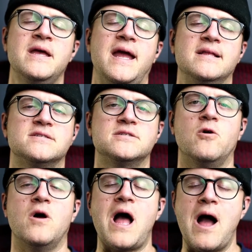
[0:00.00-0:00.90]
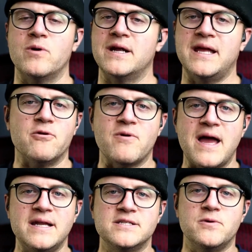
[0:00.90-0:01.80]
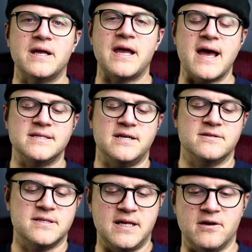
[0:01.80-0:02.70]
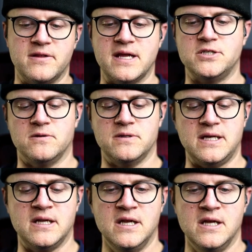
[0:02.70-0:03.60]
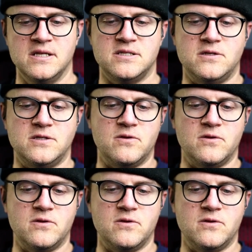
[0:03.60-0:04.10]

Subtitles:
And so I want to get right into it, guys. Here's the gear that you'll need to do